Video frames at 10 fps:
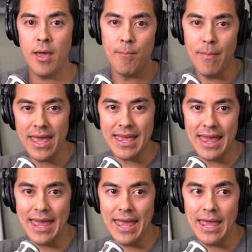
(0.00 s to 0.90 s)
Make
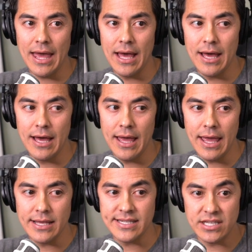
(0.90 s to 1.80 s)
a, uh,
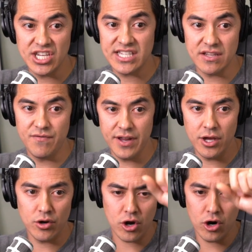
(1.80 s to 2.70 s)
a suggested
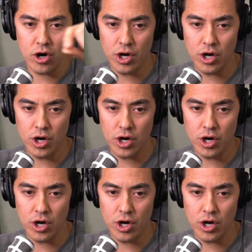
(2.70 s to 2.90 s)
video card